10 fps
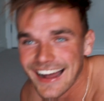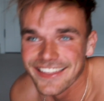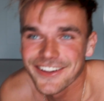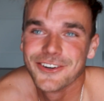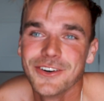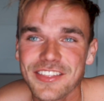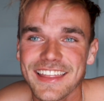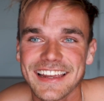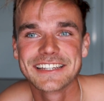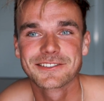And the cool
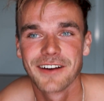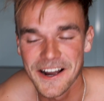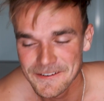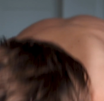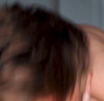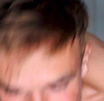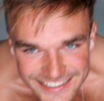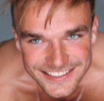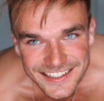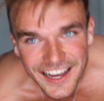thing is, right, it
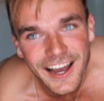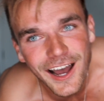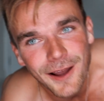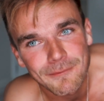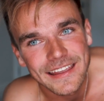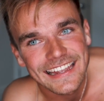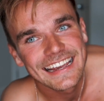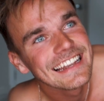doesn't hurt me